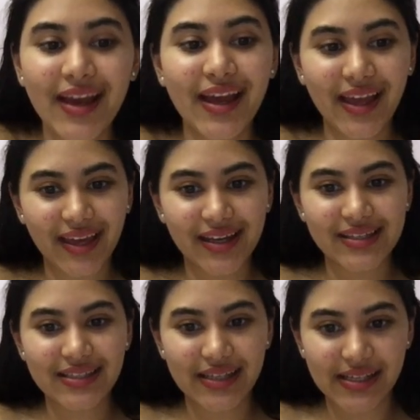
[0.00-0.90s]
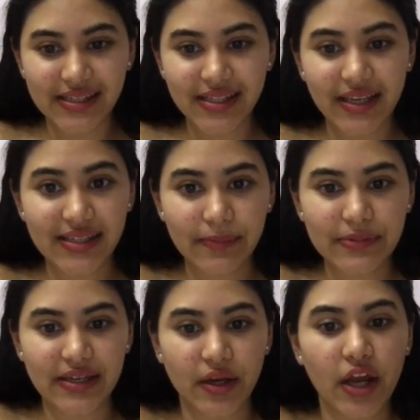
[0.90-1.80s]
And it is
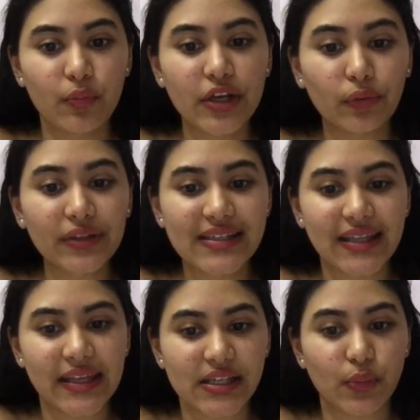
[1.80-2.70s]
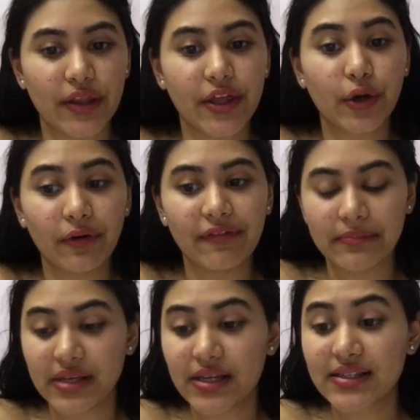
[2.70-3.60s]
accepted. And we only did this with O of
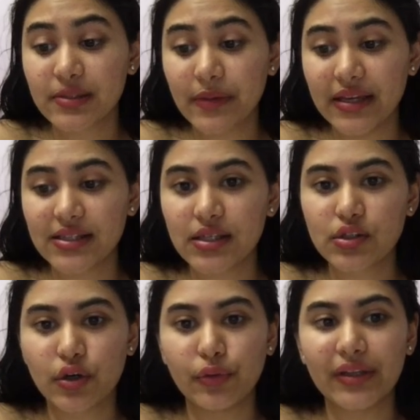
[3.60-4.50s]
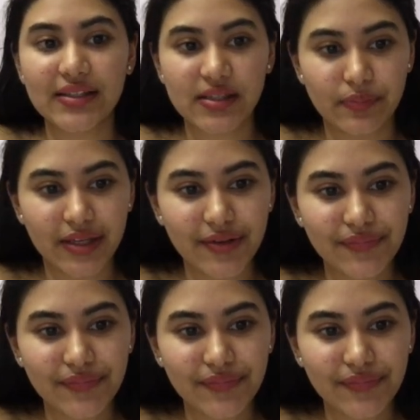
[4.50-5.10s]
M space. So let's submit.